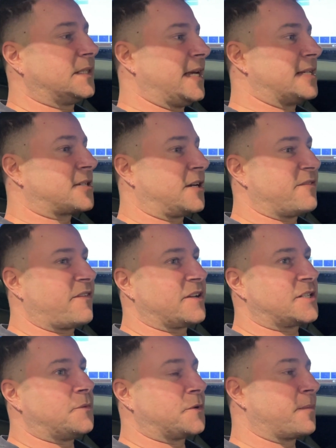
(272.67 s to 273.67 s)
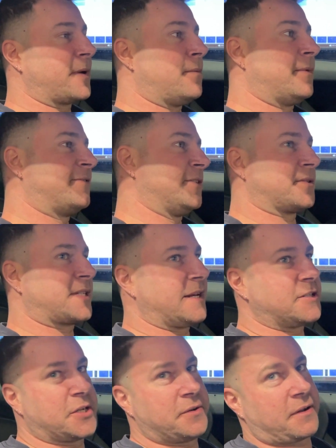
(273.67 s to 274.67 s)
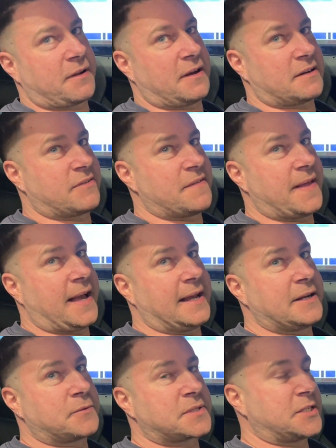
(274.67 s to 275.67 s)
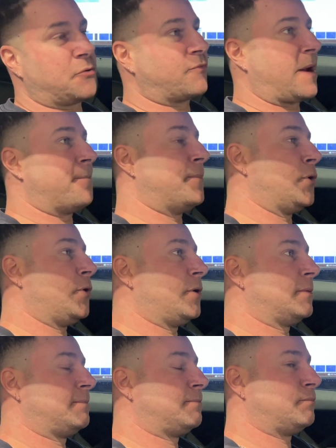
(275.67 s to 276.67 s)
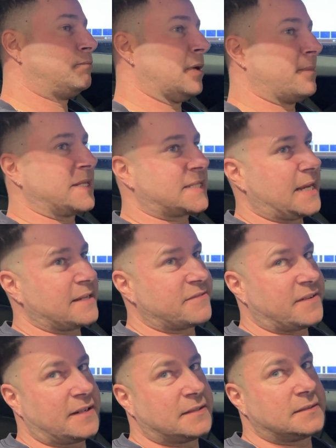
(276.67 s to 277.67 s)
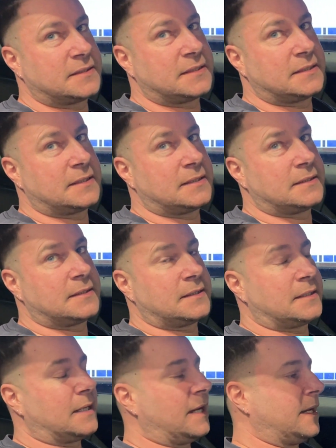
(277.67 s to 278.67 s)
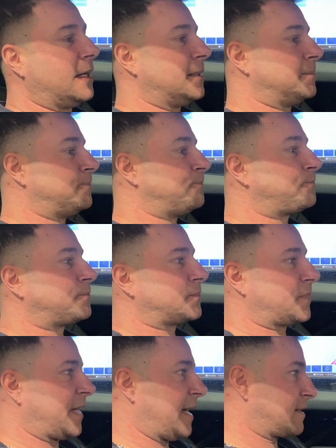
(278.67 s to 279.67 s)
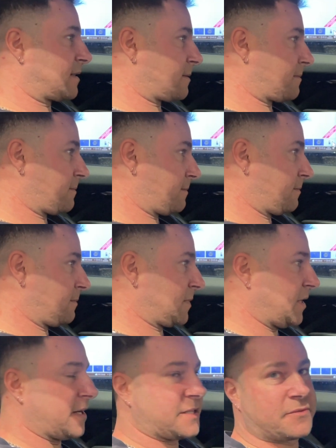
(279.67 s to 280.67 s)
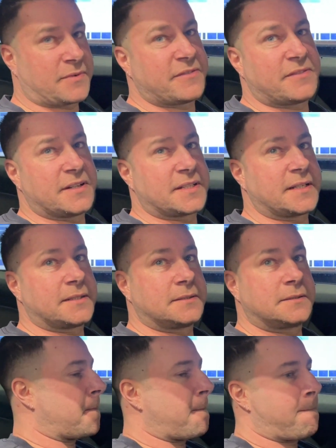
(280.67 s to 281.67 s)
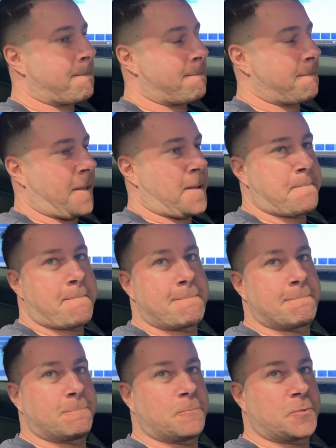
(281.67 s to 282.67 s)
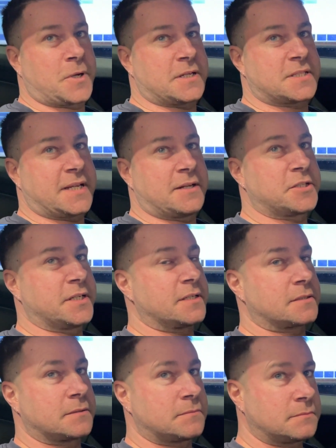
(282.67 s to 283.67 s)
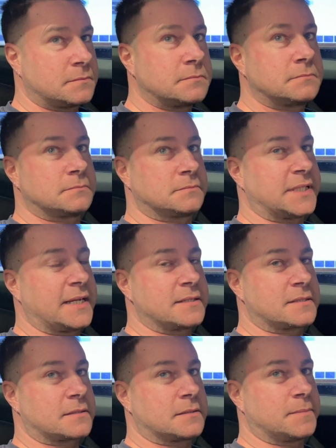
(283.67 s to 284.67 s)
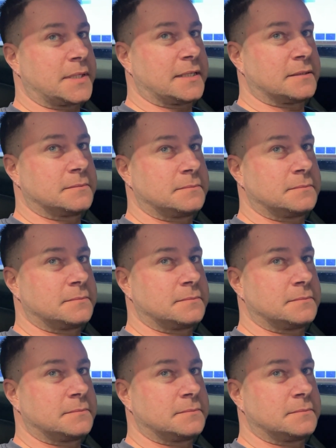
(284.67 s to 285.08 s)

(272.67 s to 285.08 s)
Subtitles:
it's kind of, if I don't want to be on my full send tune, I can kind of run that and it will still run more, but be safer. That's kind of the rough idea. Yeah, we'll kind of see how she does. That is the plan.